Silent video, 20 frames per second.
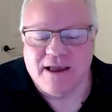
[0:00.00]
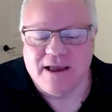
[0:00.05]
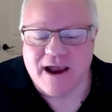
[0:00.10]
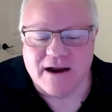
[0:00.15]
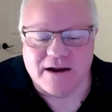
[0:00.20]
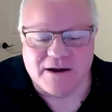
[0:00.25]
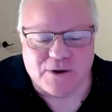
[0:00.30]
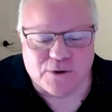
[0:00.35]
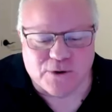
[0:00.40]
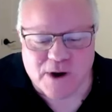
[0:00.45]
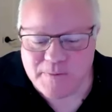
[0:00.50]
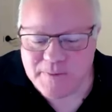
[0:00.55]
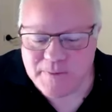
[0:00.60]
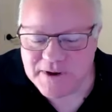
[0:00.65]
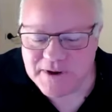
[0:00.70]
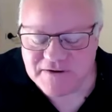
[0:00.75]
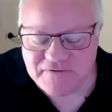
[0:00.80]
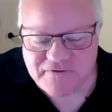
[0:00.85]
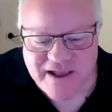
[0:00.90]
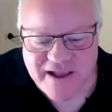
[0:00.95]
I grew up
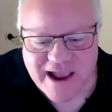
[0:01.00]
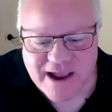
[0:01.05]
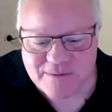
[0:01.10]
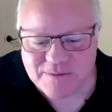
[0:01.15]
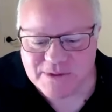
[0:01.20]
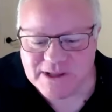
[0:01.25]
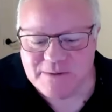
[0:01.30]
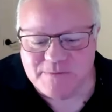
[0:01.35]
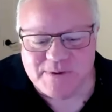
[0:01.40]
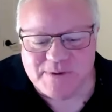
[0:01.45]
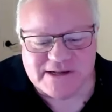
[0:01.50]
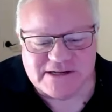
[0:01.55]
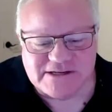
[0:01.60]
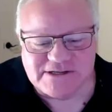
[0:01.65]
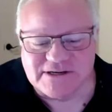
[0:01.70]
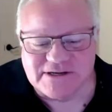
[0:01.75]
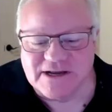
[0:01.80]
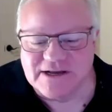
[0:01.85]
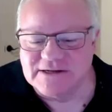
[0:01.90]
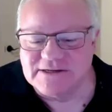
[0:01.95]
in a family
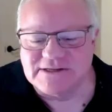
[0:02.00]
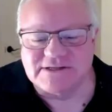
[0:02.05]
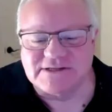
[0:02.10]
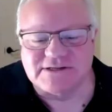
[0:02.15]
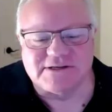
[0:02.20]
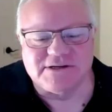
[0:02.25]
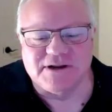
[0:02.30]
business.